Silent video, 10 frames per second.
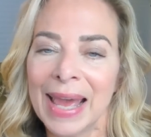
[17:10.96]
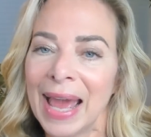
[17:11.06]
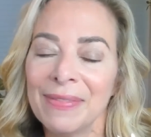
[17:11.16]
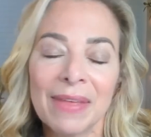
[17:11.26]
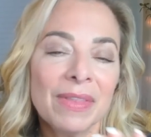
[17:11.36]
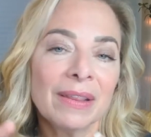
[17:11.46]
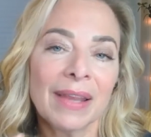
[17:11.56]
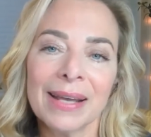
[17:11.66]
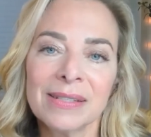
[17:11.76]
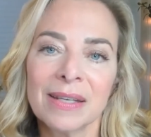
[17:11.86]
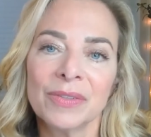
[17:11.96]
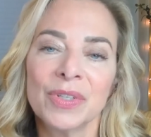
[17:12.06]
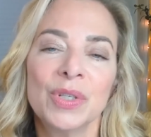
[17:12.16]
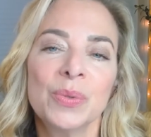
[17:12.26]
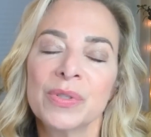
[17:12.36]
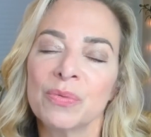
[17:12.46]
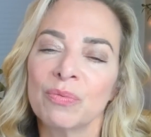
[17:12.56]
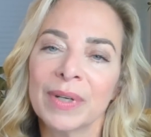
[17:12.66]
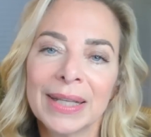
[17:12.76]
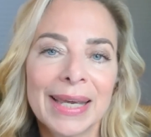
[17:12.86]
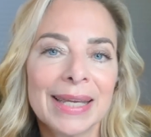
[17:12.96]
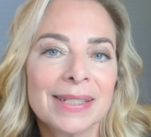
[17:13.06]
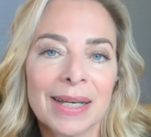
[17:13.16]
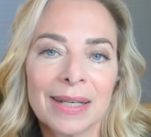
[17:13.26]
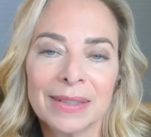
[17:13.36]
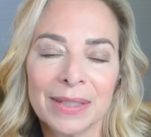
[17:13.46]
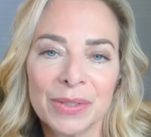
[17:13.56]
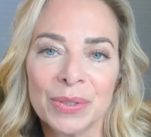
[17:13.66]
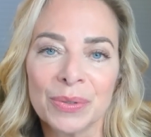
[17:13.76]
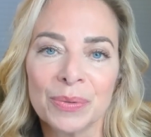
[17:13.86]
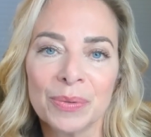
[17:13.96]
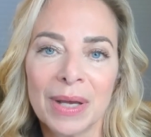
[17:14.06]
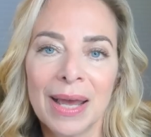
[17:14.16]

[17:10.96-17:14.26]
And then the last thing to do is really get dialed into,